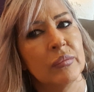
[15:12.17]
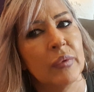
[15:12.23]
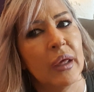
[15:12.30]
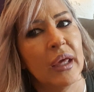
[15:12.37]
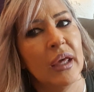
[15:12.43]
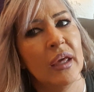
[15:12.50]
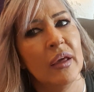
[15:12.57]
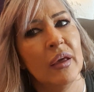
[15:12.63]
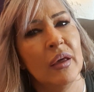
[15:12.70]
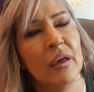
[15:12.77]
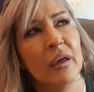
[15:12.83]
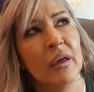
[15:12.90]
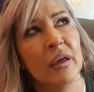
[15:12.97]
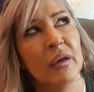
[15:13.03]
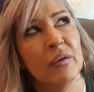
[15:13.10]

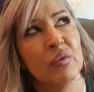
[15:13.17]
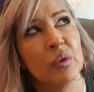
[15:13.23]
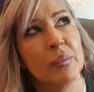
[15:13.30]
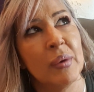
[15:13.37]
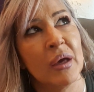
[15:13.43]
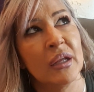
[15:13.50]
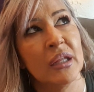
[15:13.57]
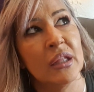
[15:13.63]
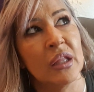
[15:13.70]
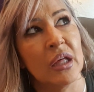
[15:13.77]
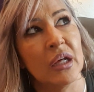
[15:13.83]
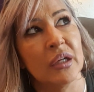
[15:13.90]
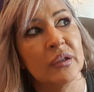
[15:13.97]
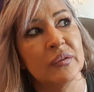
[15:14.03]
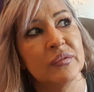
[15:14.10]
everybody
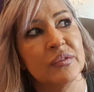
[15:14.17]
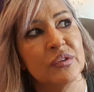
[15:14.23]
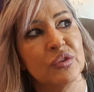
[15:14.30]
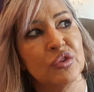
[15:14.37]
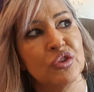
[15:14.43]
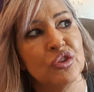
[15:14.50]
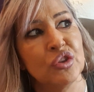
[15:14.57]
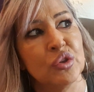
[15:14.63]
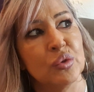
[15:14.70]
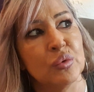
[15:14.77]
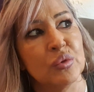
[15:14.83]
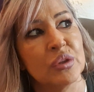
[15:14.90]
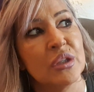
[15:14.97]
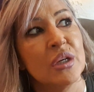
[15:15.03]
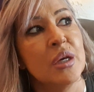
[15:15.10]
loves.
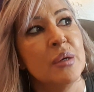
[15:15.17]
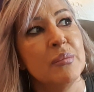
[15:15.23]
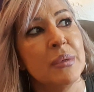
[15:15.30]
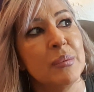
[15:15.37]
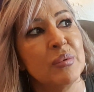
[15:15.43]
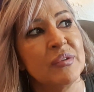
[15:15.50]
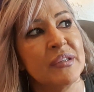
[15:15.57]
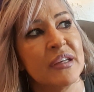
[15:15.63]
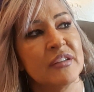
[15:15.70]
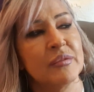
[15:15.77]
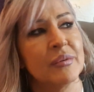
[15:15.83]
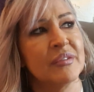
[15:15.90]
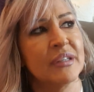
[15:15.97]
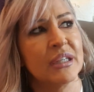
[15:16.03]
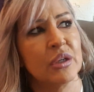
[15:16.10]
Shoot, people say it
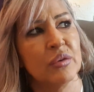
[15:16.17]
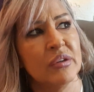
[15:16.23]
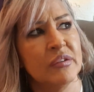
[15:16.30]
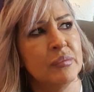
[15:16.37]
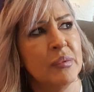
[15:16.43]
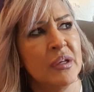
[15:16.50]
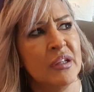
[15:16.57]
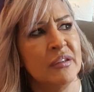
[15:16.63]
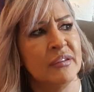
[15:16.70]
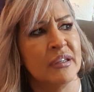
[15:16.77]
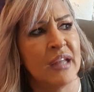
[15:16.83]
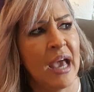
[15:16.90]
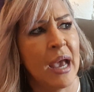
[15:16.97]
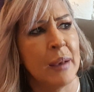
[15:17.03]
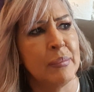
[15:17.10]
smells like Christmas
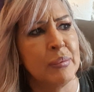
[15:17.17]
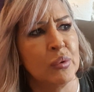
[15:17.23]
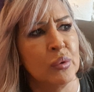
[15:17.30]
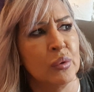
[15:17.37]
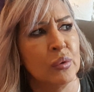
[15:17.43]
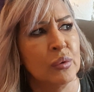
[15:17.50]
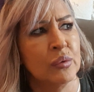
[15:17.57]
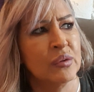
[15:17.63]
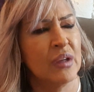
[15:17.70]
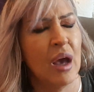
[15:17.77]
and apples.